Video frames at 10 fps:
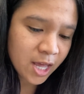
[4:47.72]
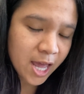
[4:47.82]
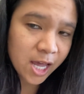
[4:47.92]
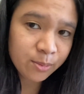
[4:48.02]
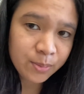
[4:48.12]

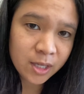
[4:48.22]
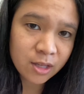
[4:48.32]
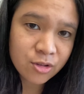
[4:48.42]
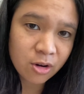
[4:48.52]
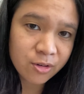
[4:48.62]

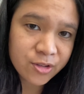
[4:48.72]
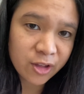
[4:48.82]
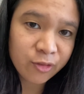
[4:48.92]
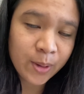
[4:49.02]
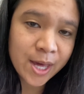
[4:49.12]
NPs are
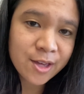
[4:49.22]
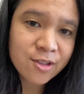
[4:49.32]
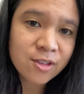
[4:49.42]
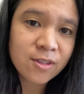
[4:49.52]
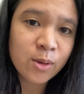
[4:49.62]

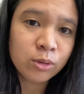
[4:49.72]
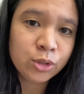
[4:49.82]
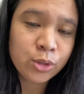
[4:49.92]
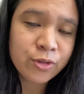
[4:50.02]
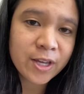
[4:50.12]
self-paced. They will
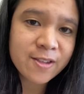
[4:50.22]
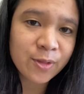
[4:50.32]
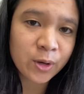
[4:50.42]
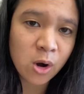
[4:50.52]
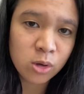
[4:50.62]
do things
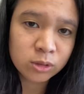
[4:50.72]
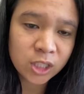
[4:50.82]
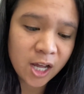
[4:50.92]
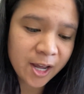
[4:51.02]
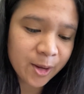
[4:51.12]
at their own
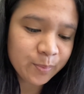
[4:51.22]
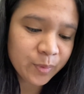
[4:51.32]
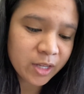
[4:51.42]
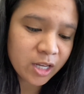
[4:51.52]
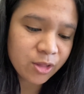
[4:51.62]
time,
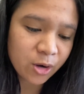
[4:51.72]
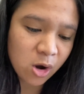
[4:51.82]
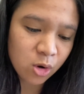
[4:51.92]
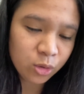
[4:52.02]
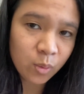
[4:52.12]
in their
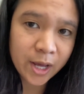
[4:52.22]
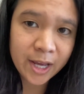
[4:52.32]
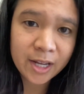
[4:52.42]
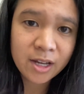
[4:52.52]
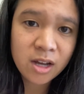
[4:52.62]
own
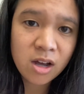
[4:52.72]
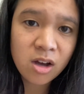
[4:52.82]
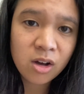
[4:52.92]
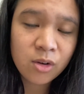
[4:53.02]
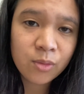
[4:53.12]
way,
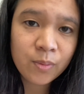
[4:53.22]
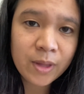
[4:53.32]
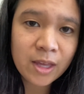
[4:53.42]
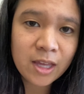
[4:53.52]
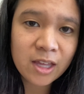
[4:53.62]

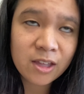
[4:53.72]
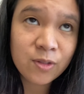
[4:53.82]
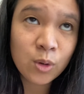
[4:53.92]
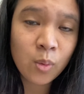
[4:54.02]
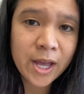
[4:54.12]

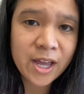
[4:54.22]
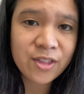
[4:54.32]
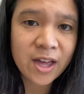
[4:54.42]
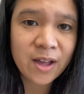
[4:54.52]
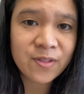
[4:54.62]
in the way
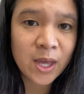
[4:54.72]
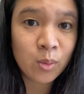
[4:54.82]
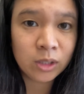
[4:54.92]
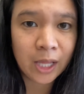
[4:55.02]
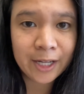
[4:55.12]
that they
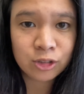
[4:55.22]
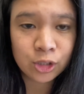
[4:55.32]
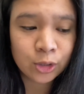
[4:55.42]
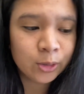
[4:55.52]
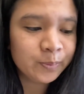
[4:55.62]
would like
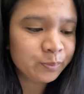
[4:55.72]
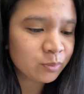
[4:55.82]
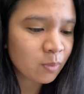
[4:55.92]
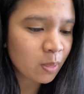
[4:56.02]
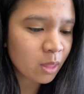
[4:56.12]
to,
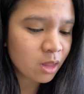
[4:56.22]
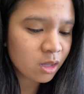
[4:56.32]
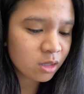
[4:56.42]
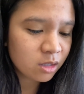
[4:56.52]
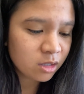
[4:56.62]

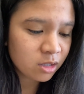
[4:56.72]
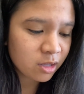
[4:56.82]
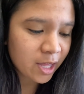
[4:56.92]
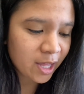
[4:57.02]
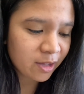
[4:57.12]

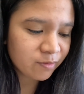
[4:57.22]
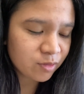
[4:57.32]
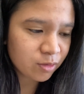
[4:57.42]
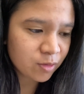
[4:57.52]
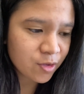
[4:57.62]
and
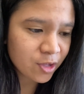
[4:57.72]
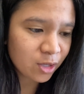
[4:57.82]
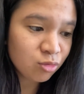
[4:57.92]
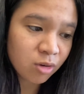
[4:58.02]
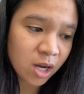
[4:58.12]
this
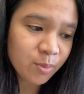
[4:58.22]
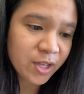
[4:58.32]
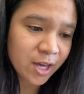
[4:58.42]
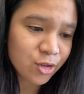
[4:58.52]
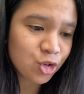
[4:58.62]
can rub the
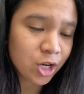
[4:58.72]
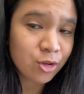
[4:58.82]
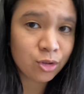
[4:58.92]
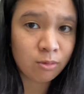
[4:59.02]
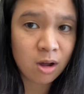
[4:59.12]

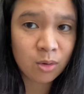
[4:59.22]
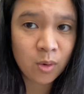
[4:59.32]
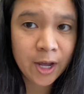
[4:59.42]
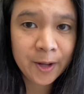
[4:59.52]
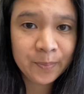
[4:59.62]
SJs the wrong way.